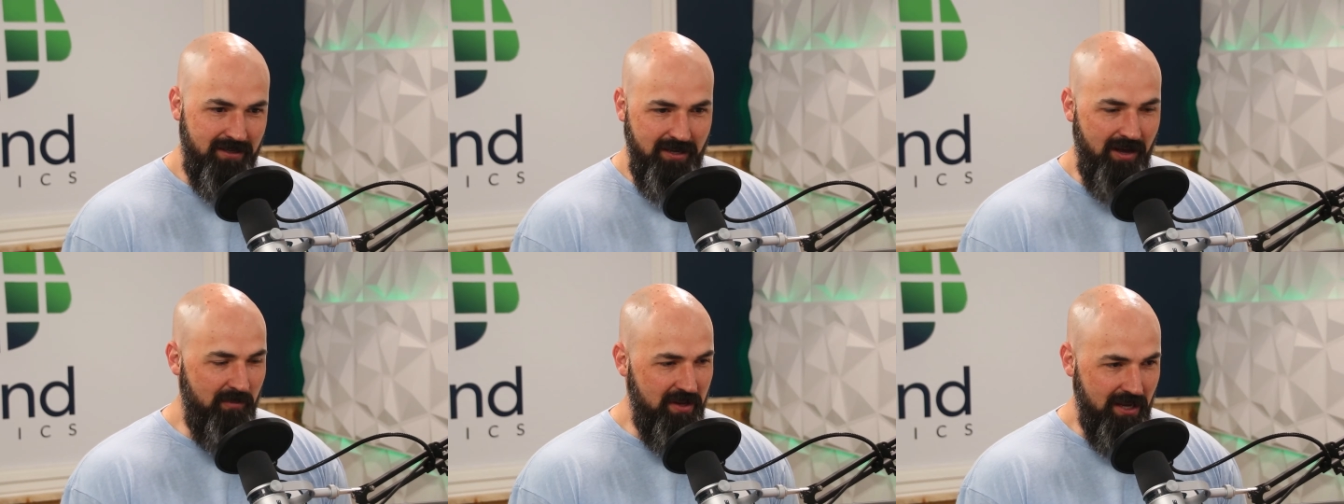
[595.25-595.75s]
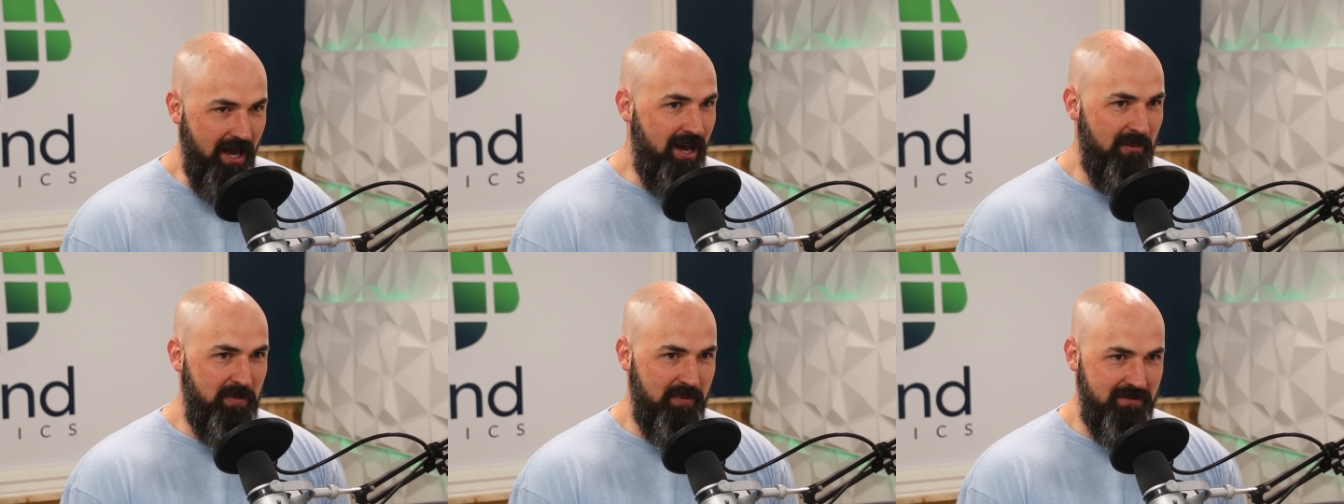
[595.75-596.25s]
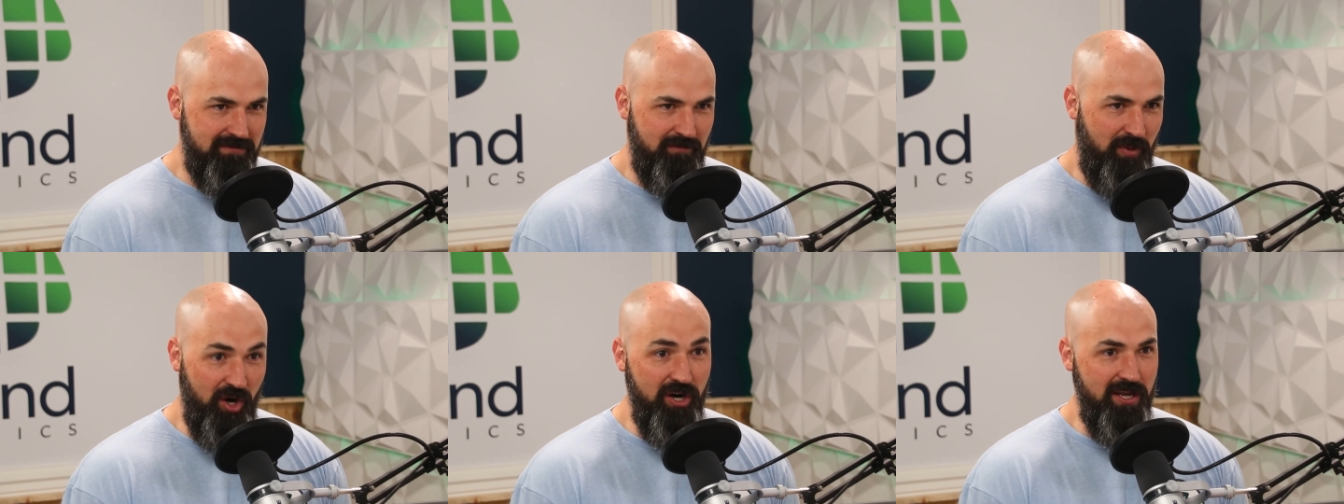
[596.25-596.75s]
coming up
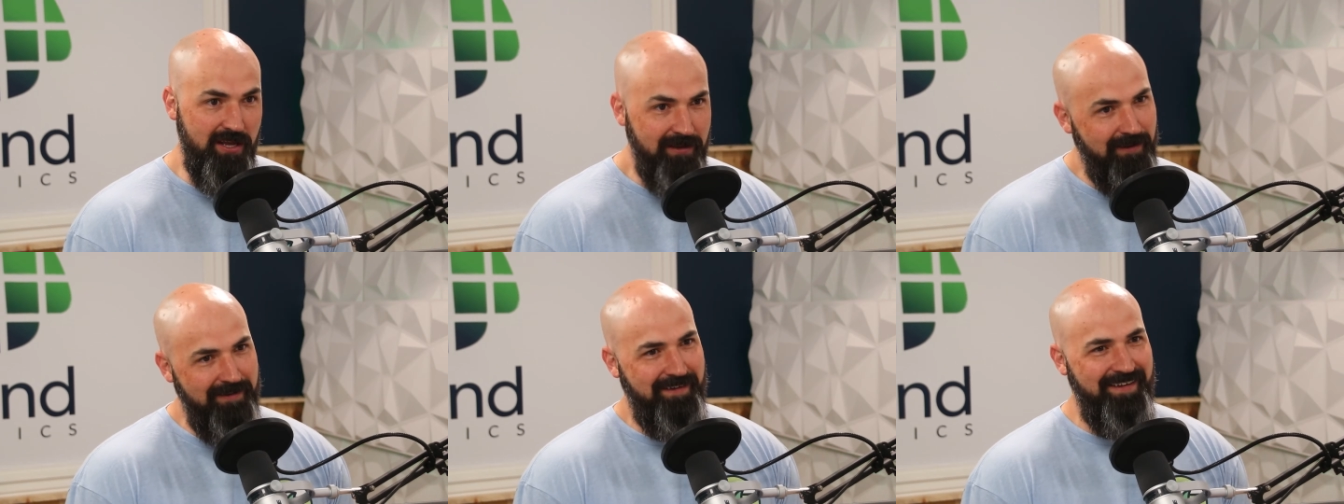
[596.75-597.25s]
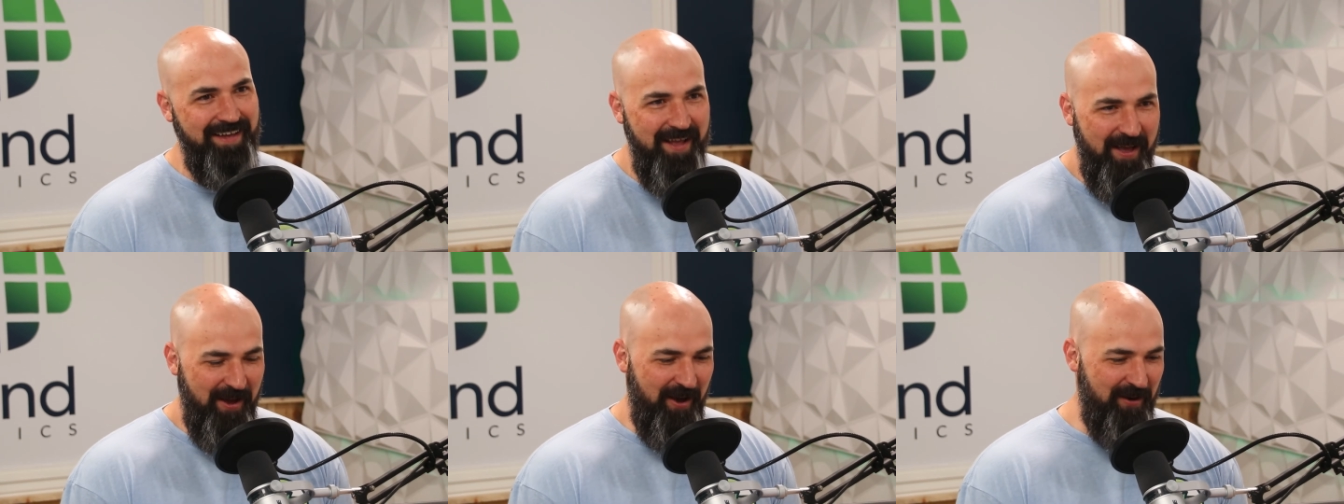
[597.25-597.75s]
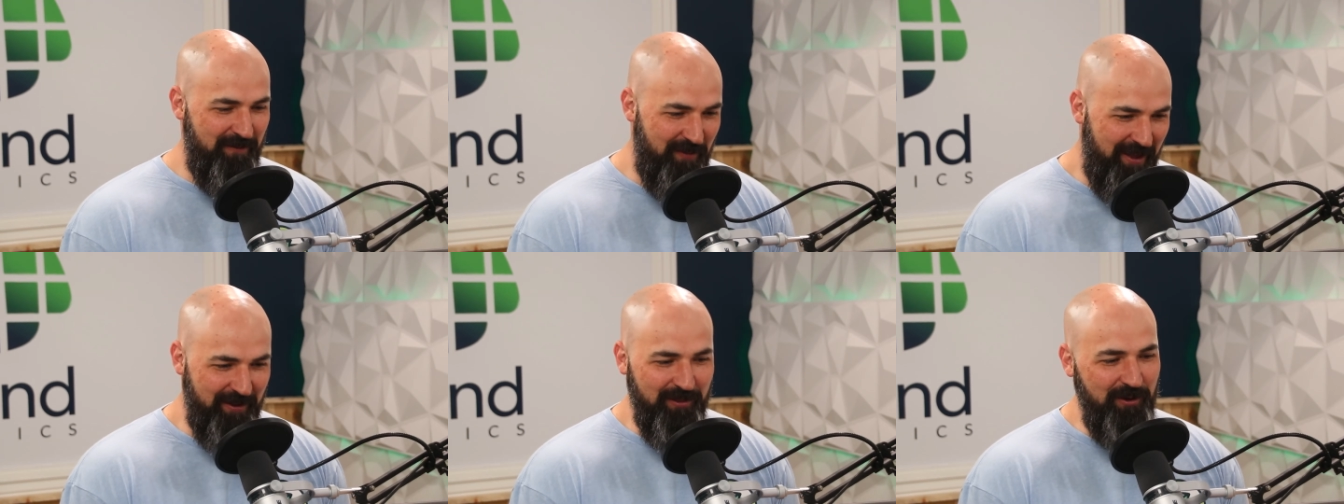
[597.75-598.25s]
party of
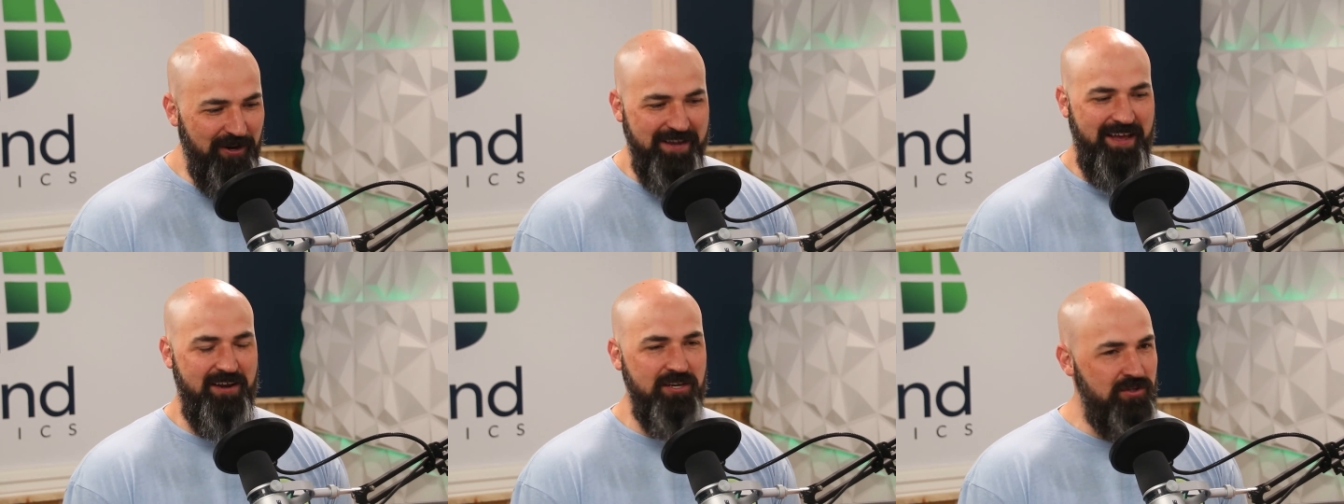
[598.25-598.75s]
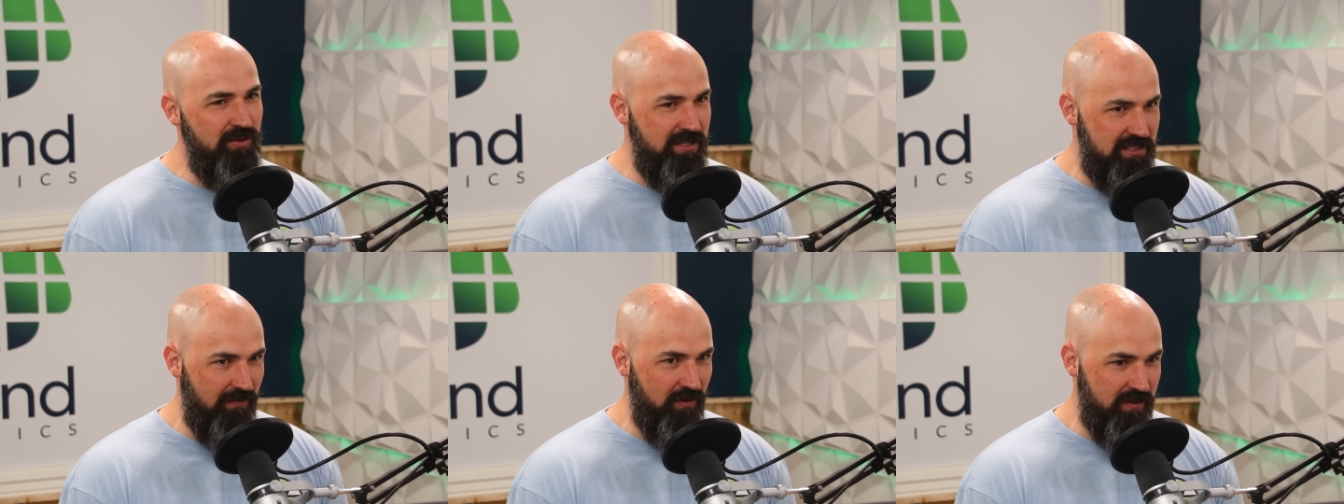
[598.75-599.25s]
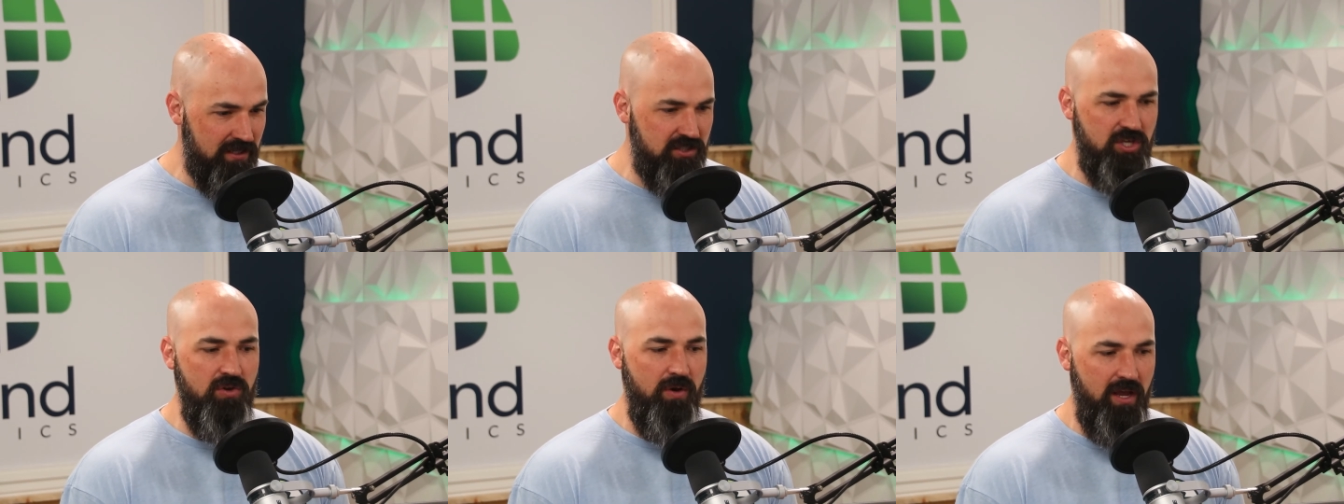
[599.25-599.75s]
like learning how to do these different things.
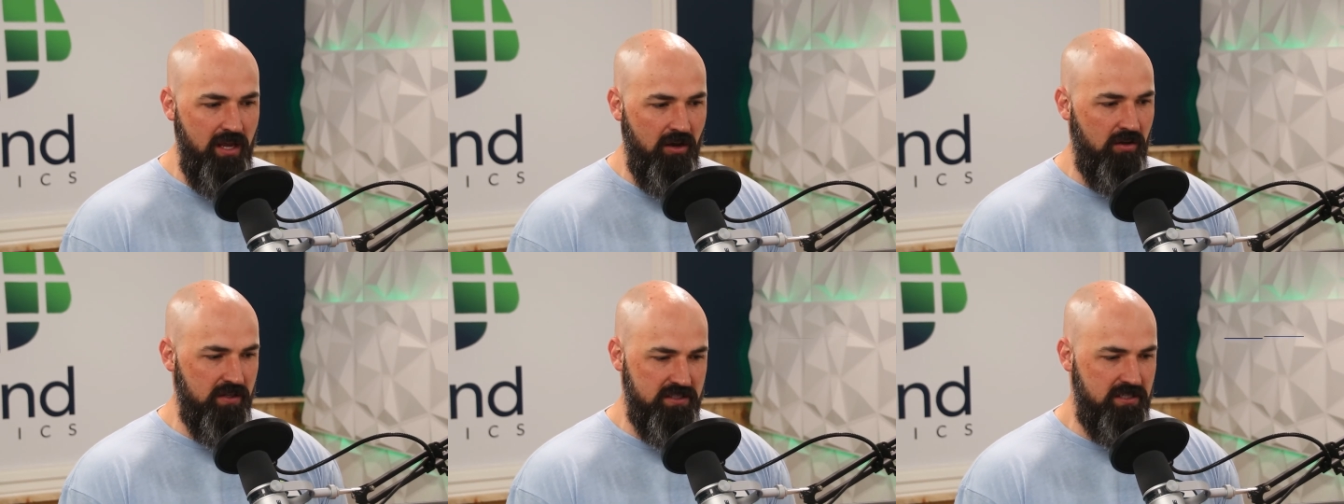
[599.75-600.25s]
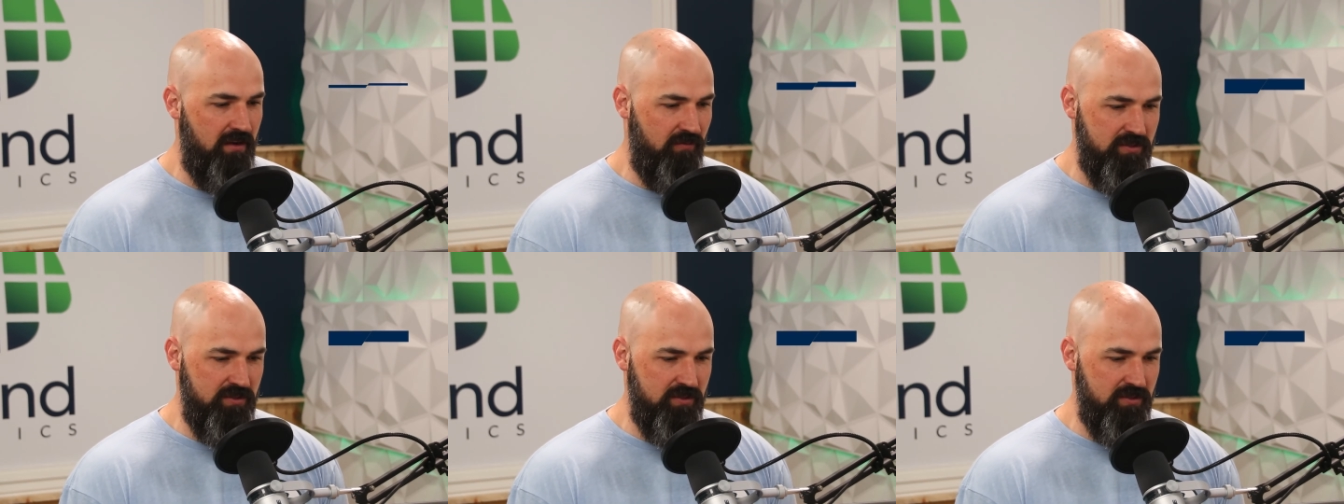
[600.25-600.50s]
QAing all this stuff